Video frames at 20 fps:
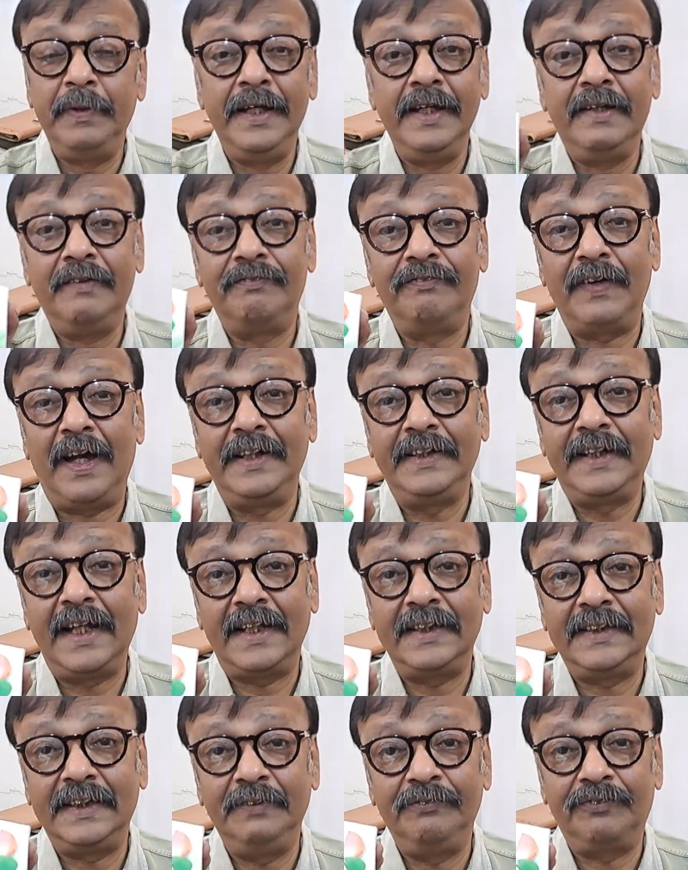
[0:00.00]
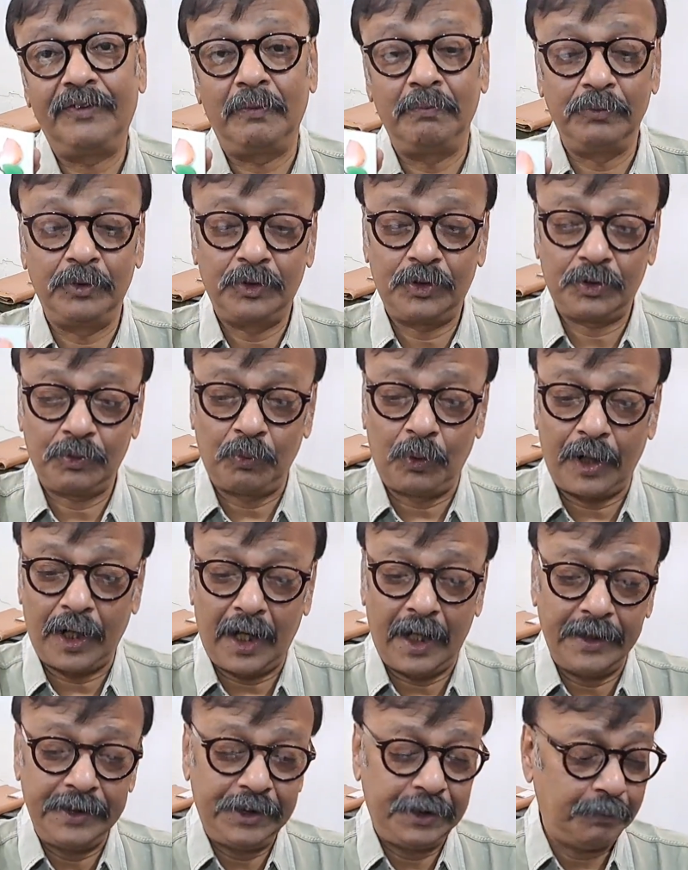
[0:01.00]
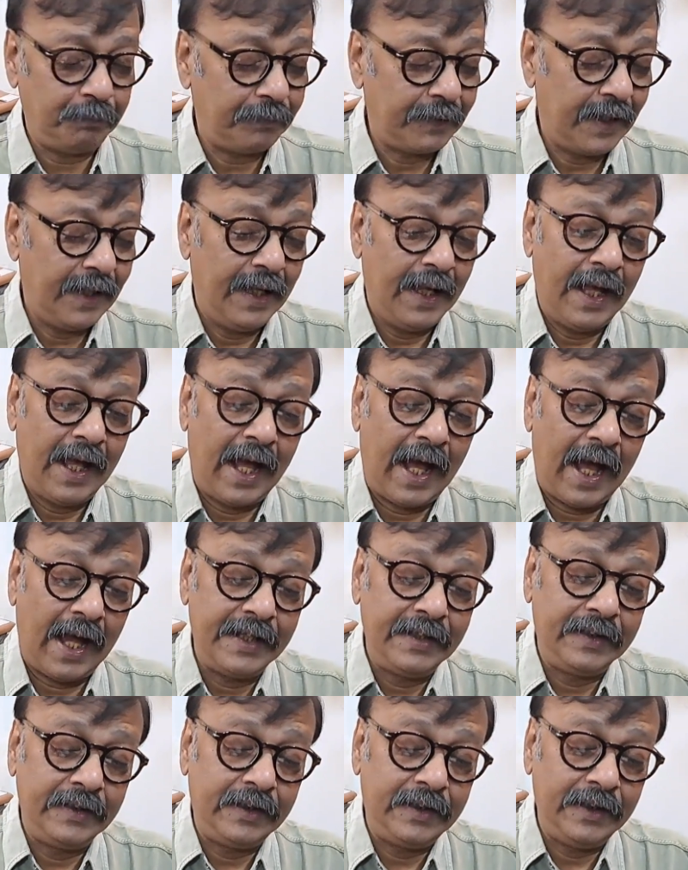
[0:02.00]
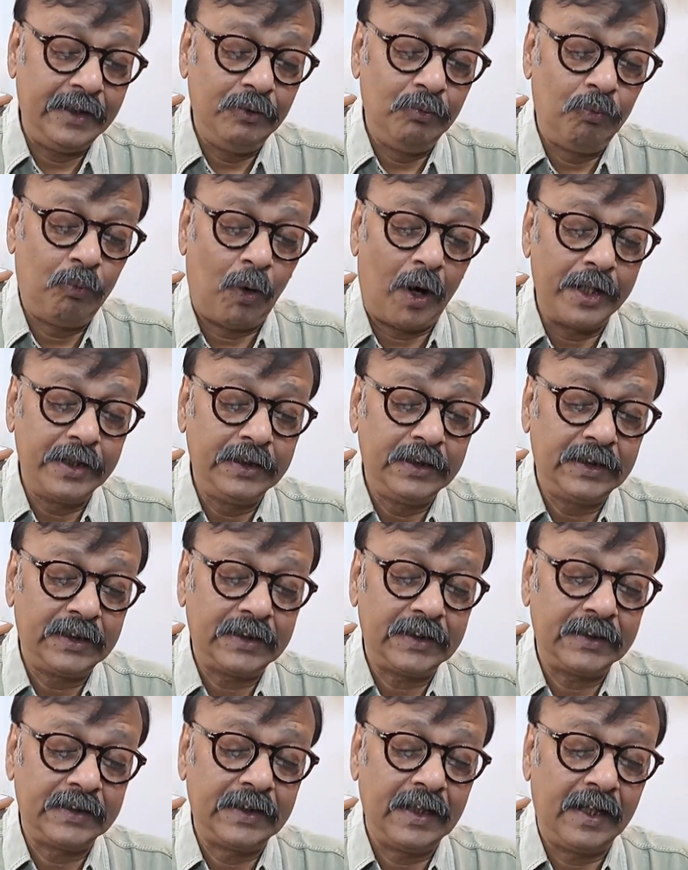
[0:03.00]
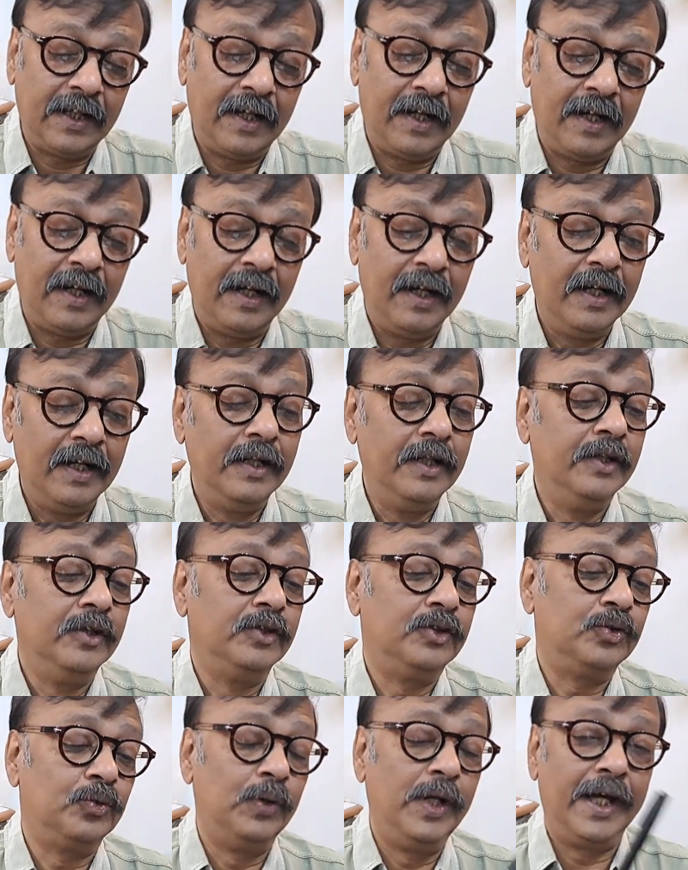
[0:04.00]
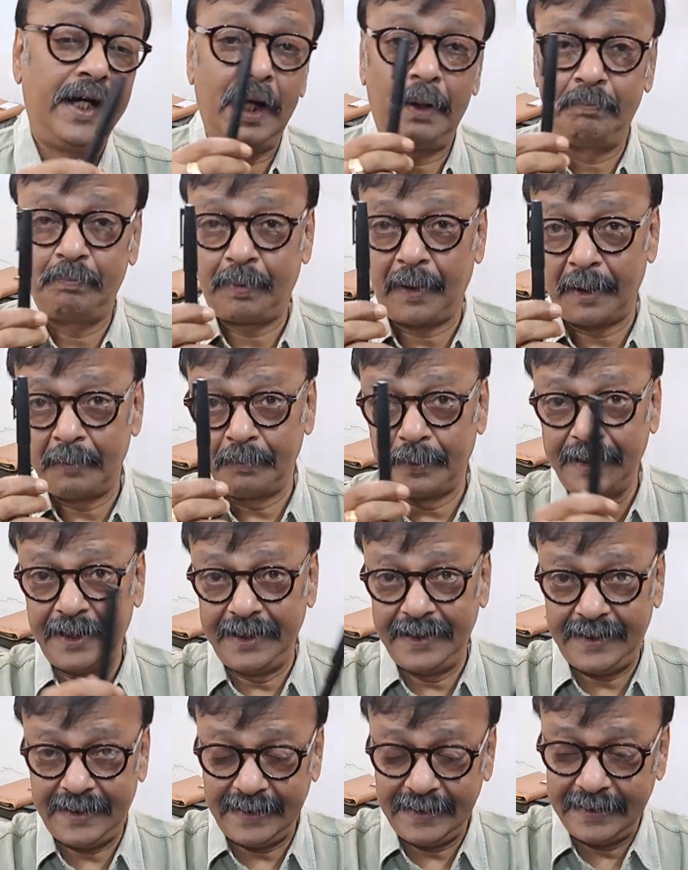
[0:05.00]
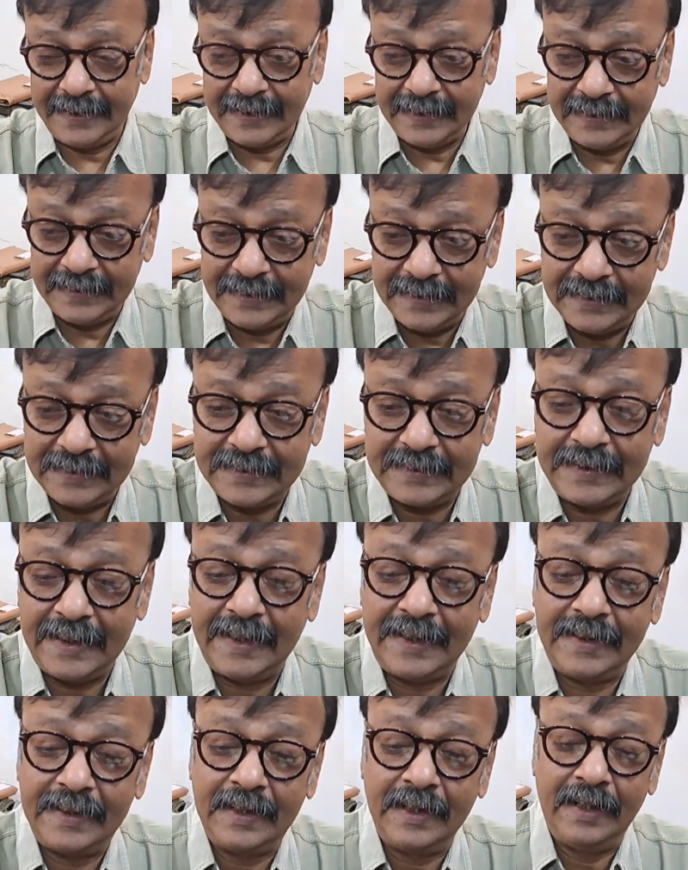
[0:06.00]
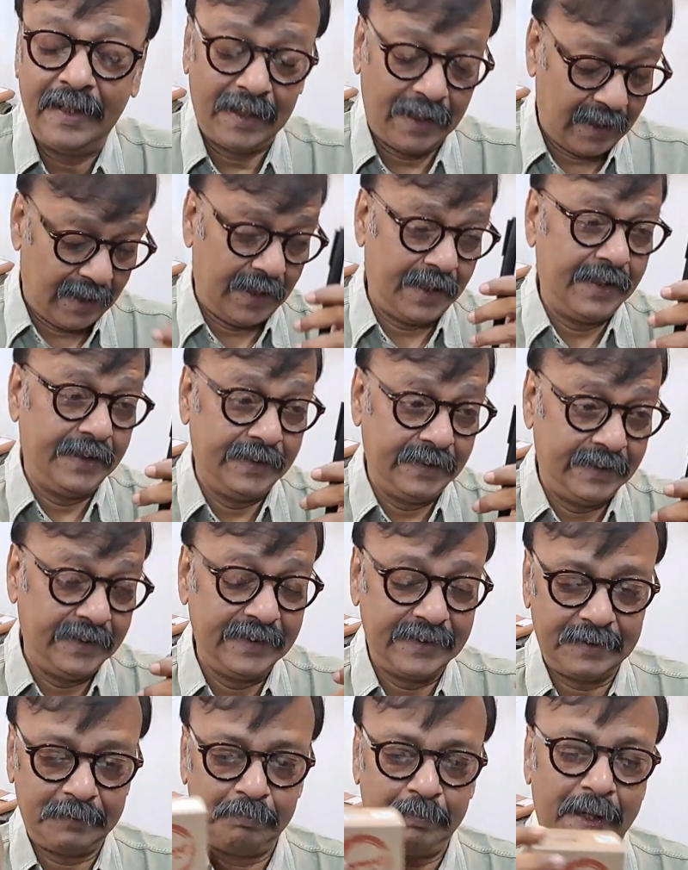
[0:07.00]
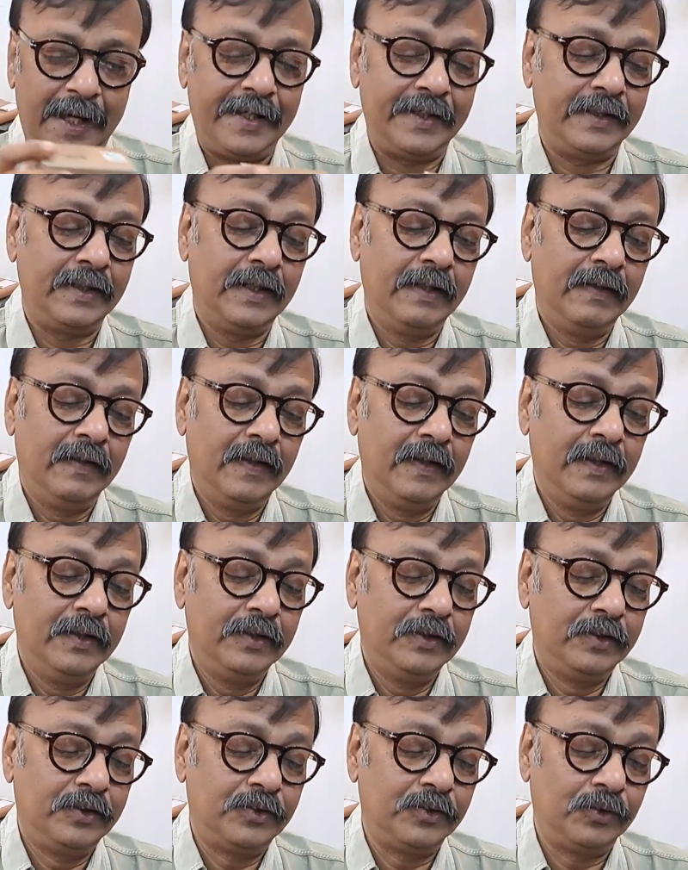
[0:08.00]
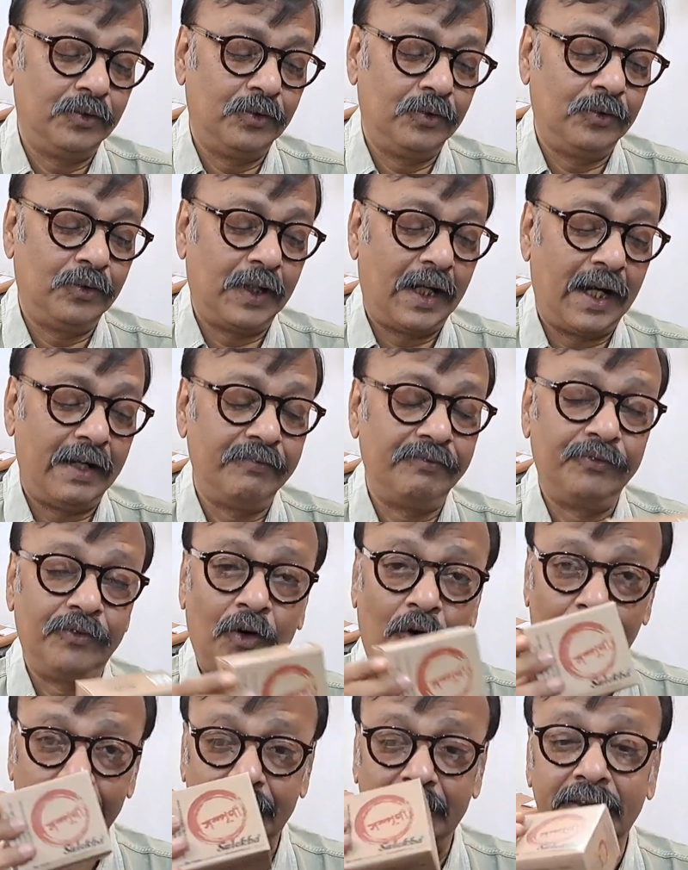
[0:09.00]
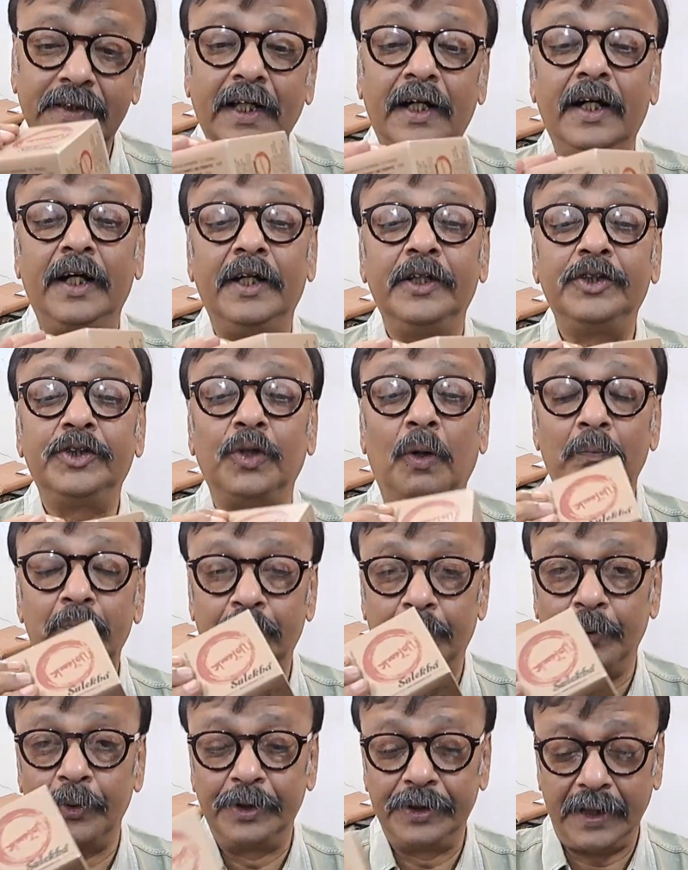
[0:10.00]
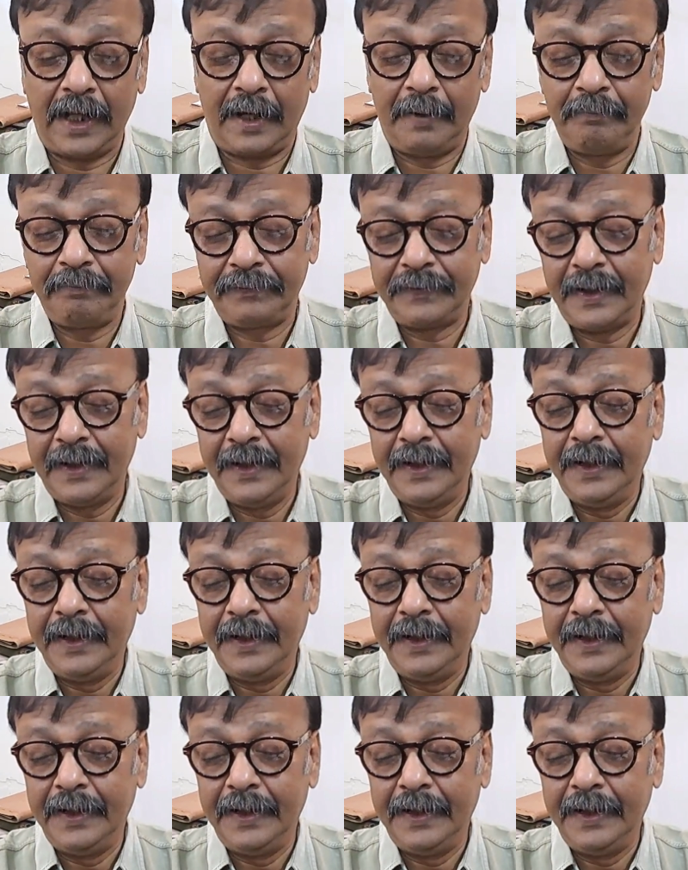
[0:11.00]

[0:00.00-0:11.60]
pink fantasy from Swaraj, and he wants the Sulekha permanent ink in this ink uh, in this pen. So I've got the Sampurna